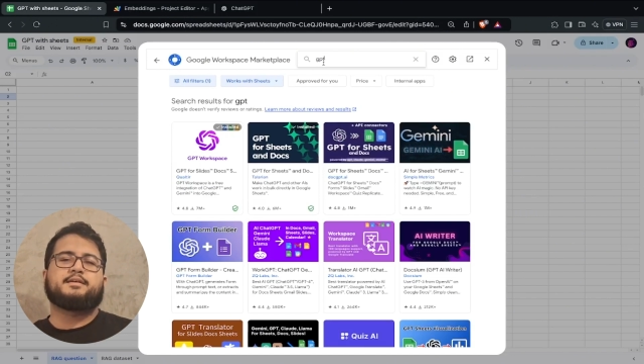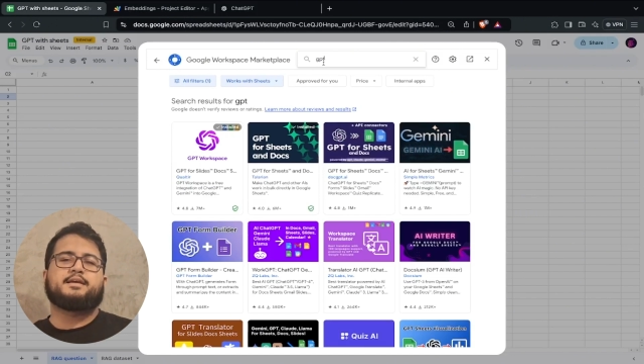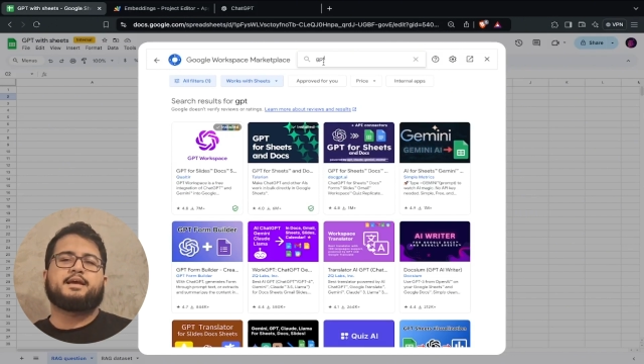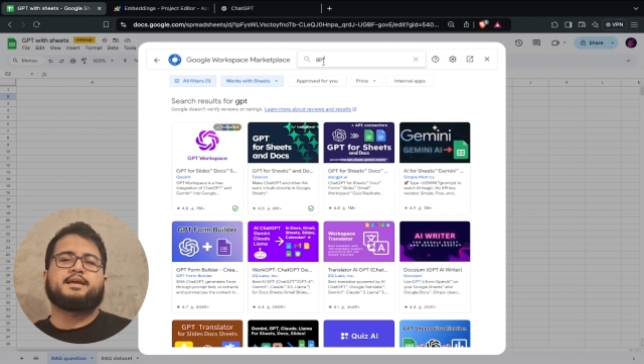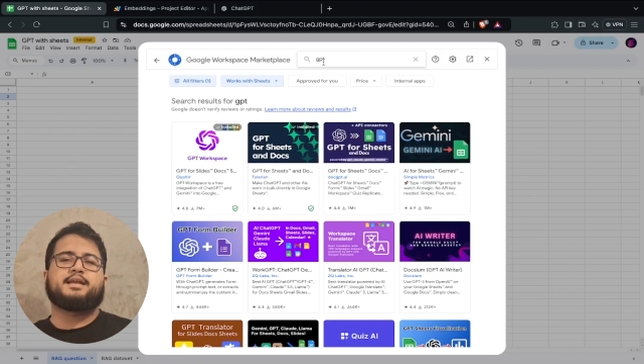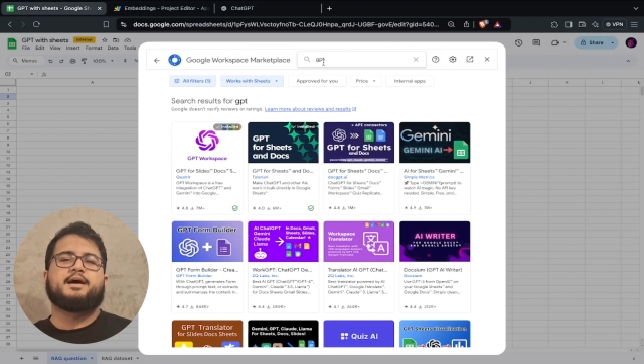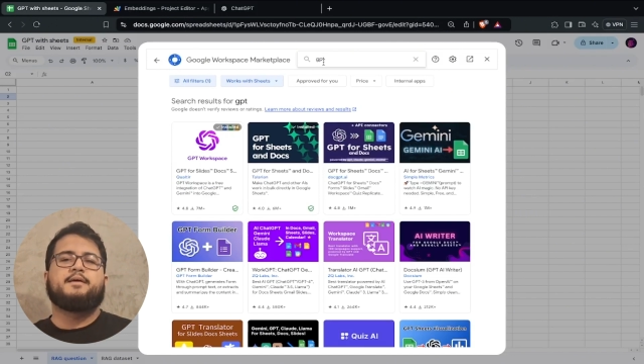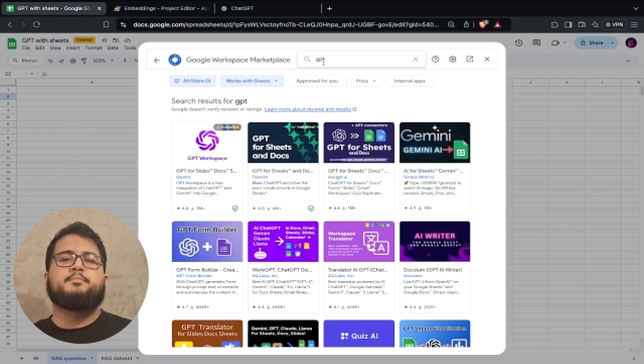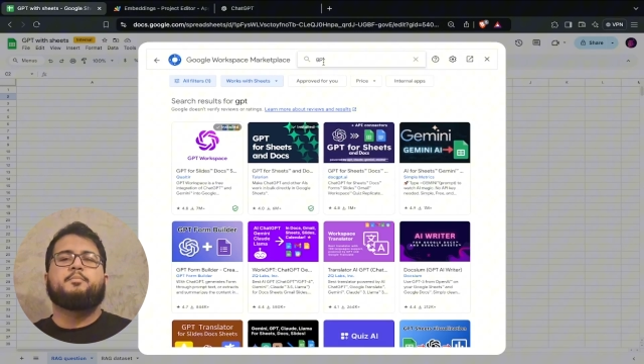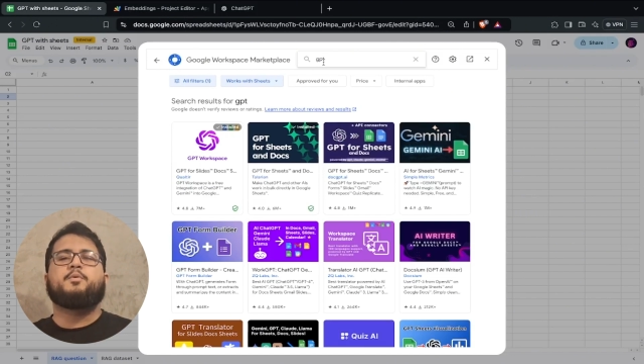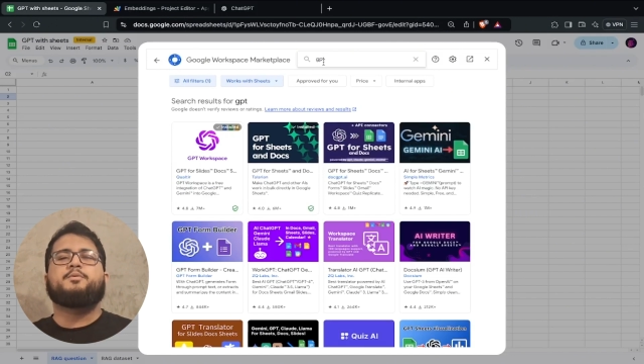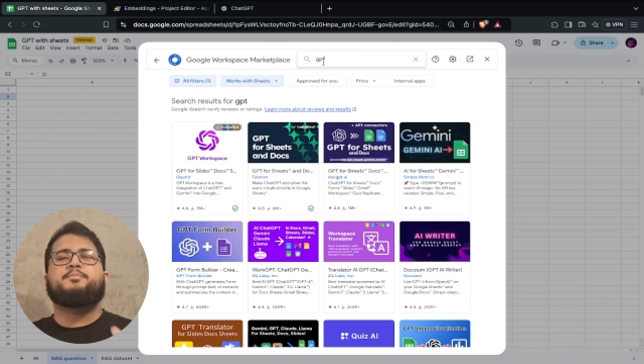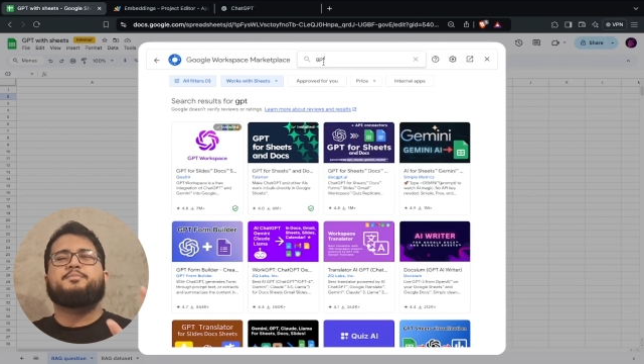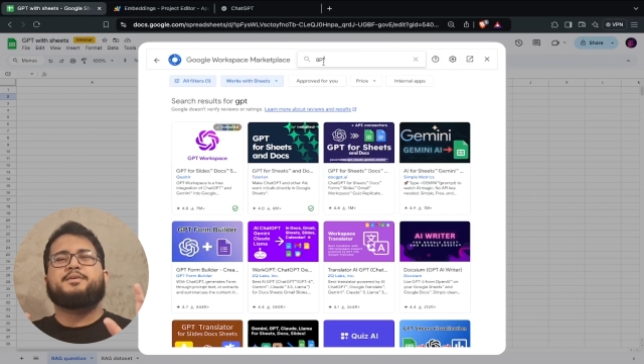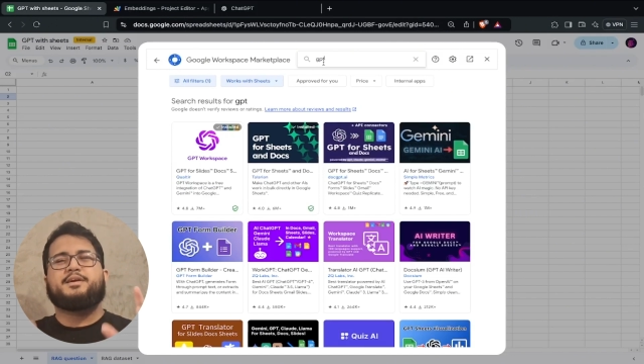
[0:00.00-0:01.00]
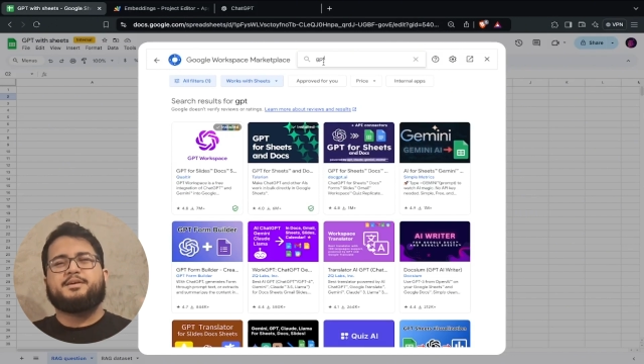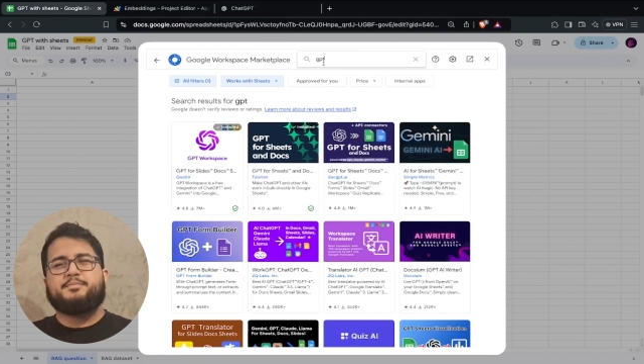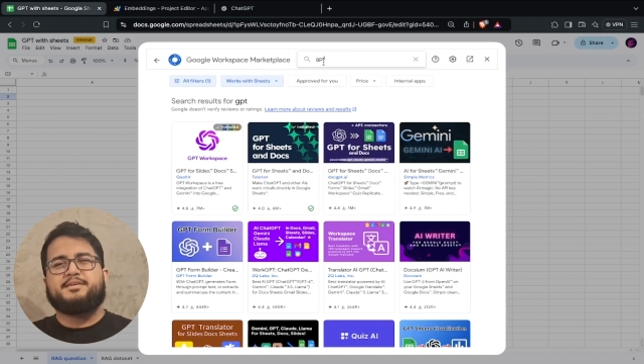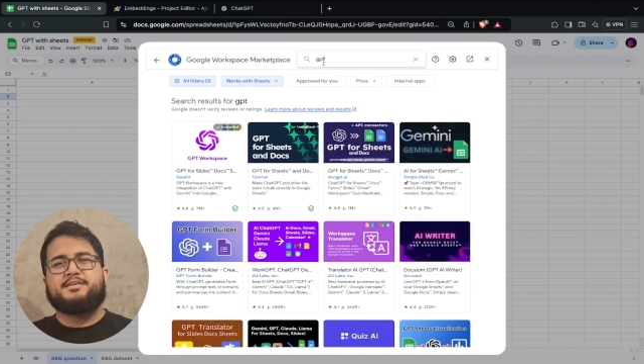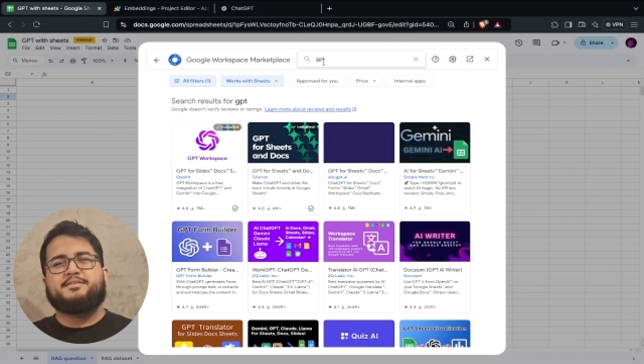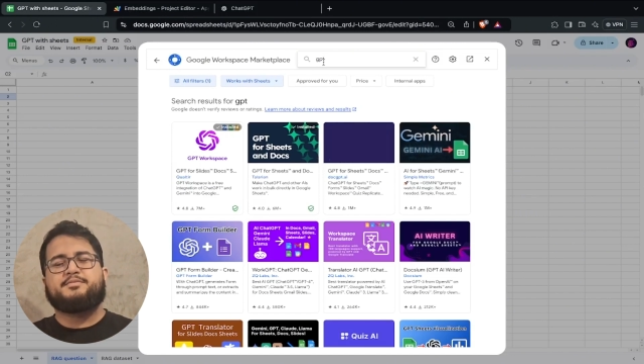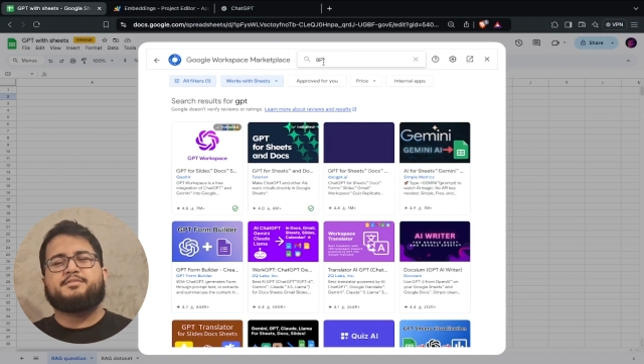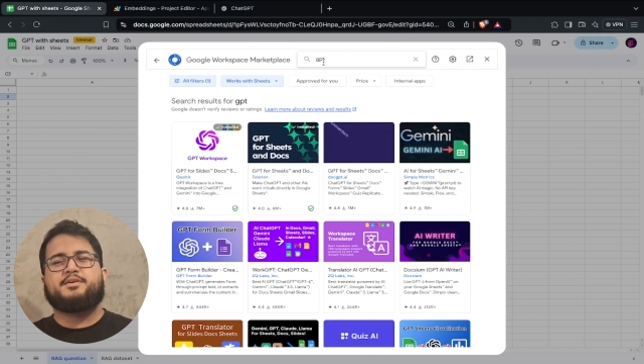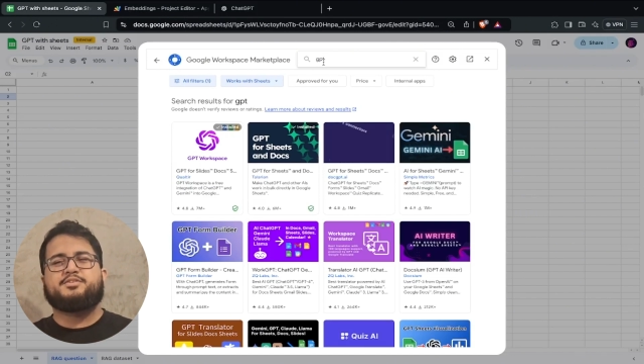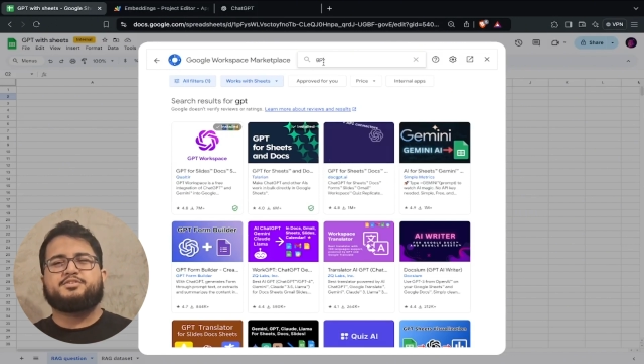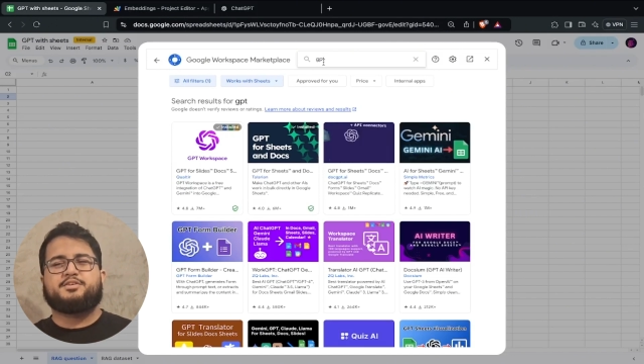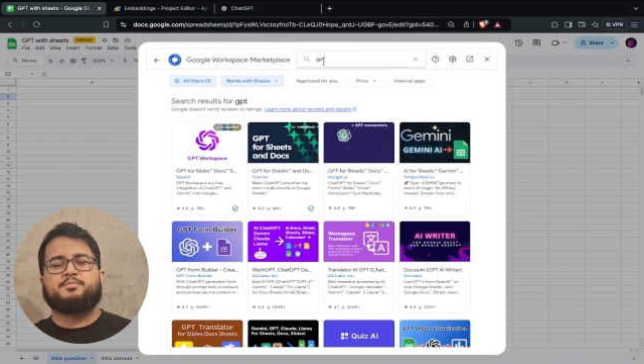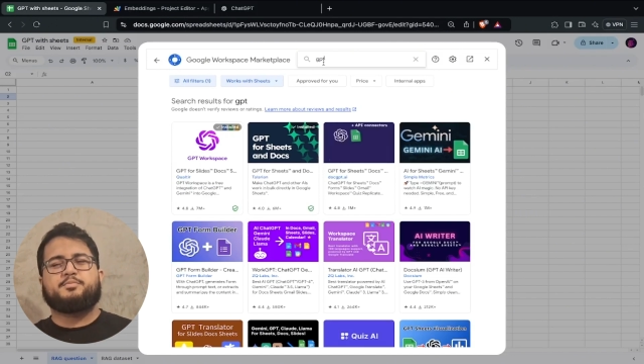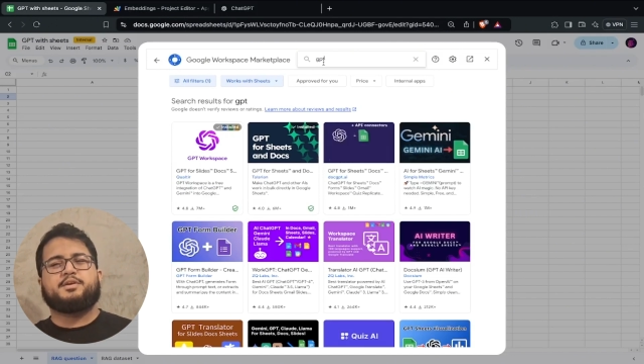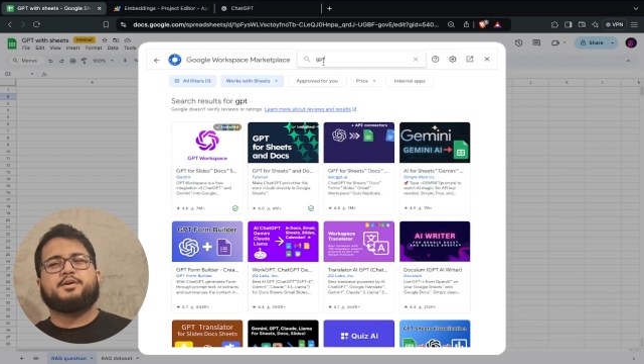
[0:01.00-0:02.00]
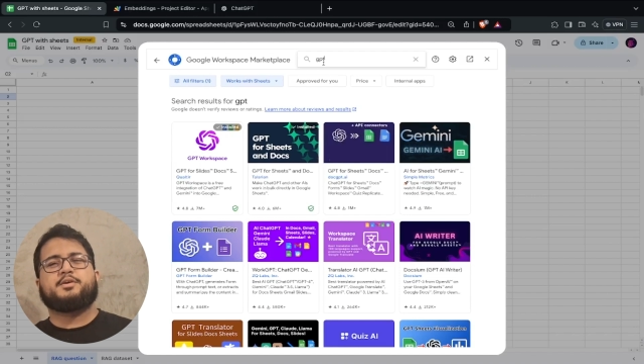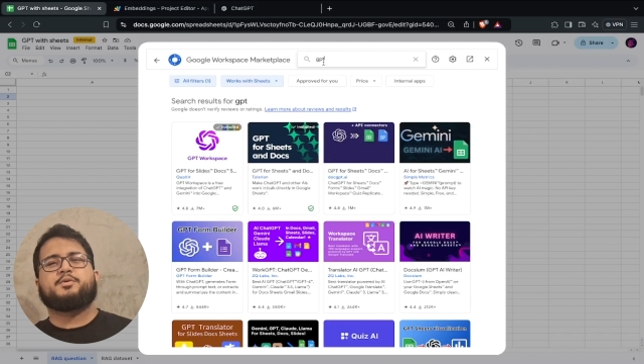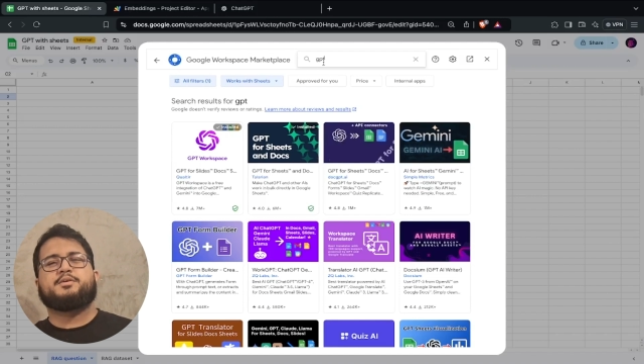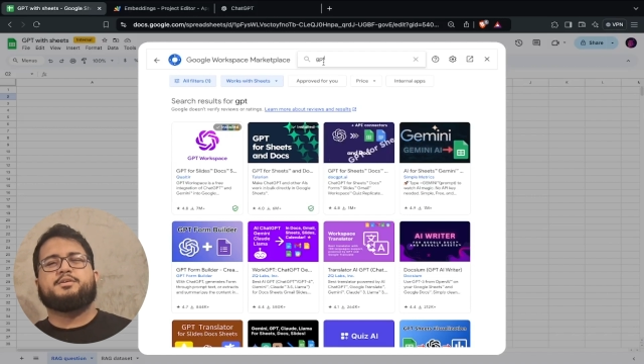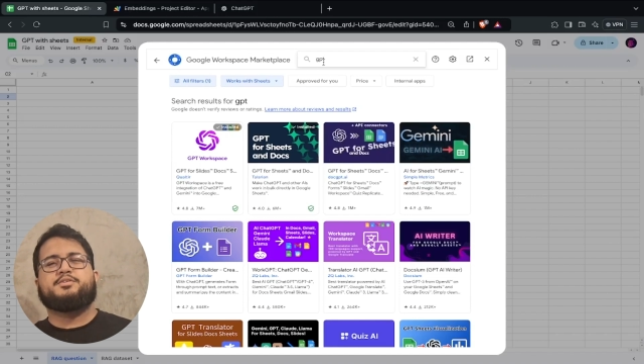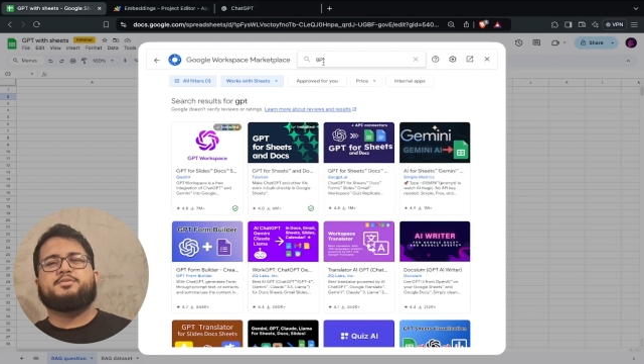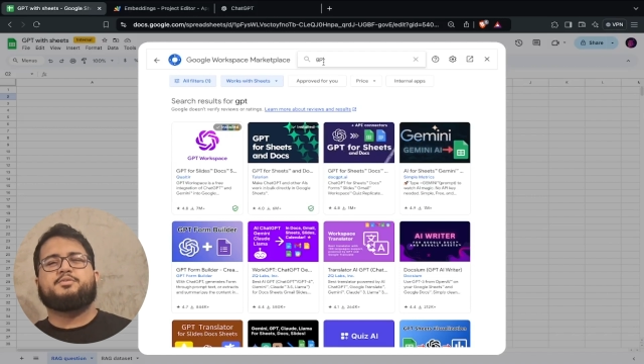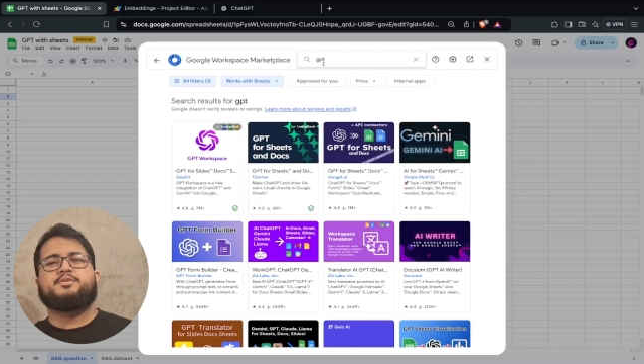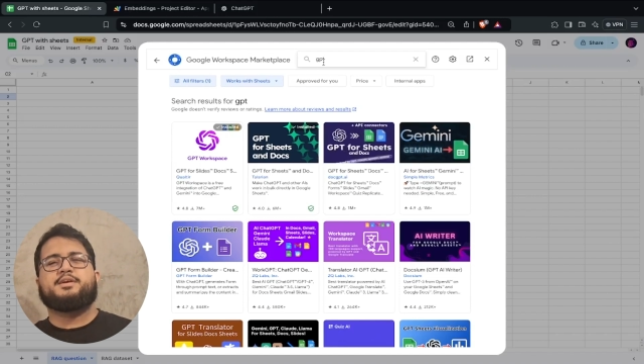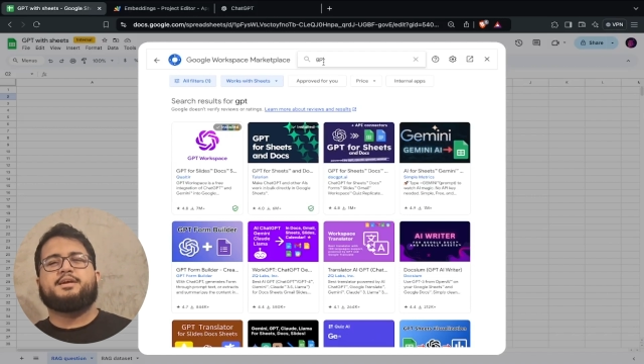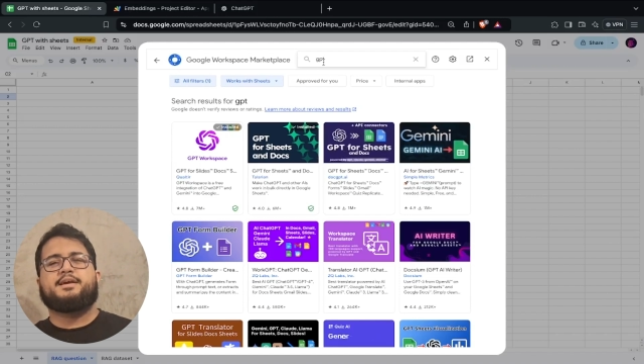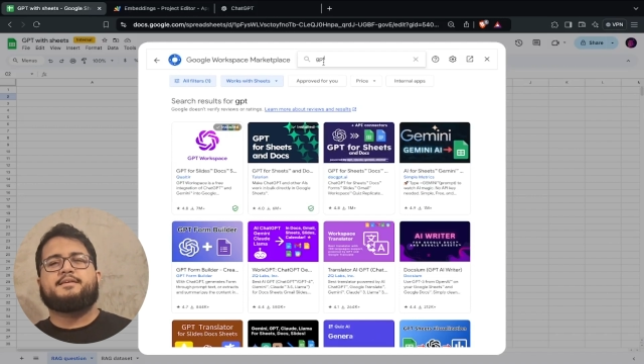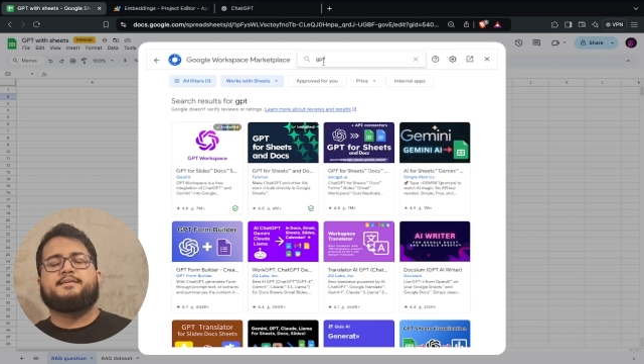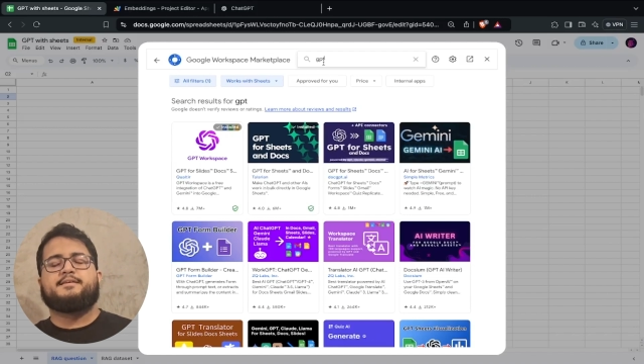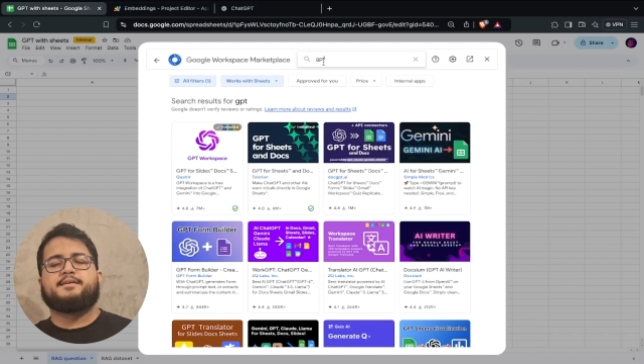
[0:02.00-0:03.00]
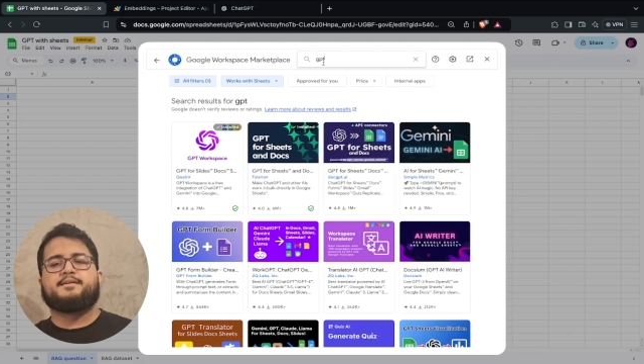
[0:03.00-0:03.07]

and have more freedom in the function we are going to create.